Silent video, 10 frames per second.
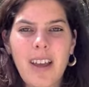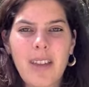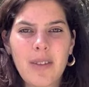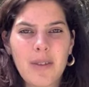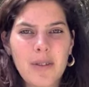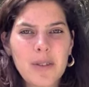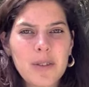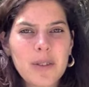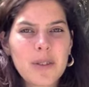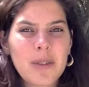And
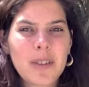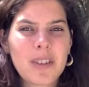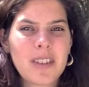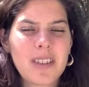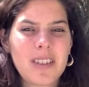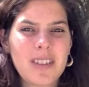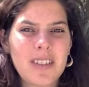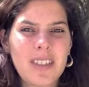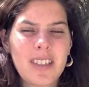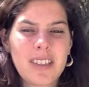through
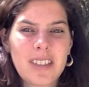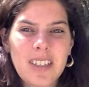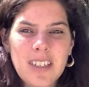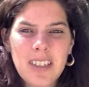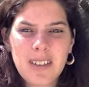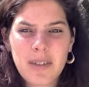this teaching,